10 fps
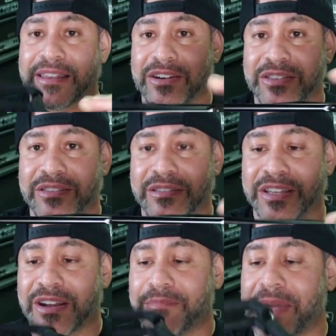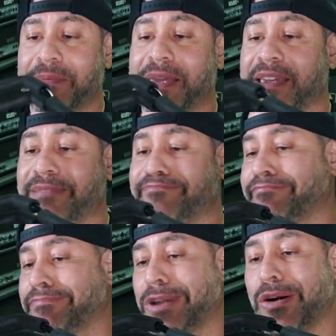They're, you know, maybe
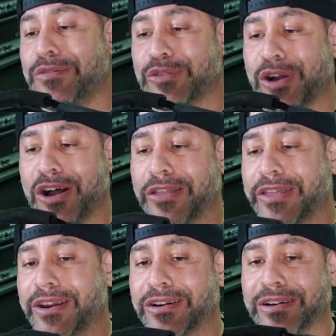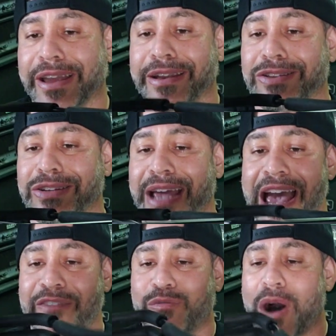overall they're 1.5
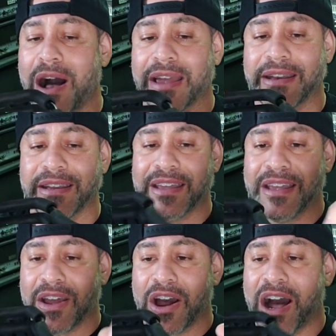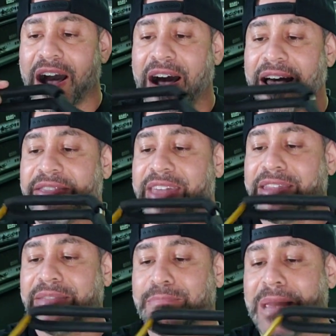inches wide. And
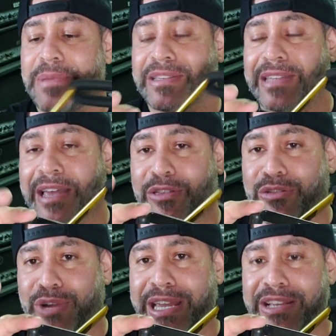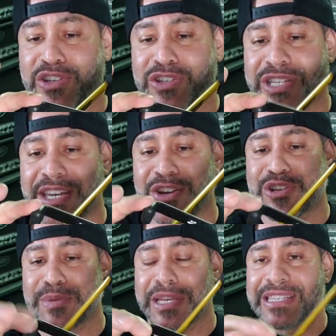then maybe it's like 3 inches here
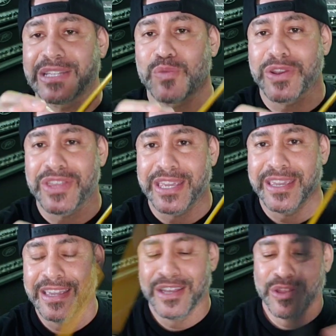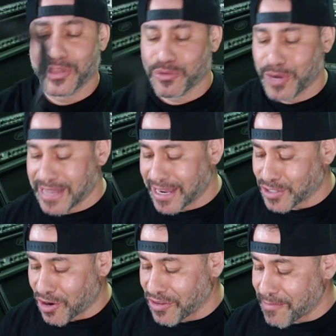just because that's where the three
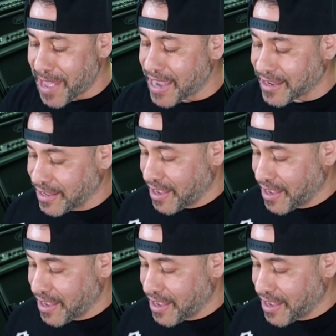legs are in the back.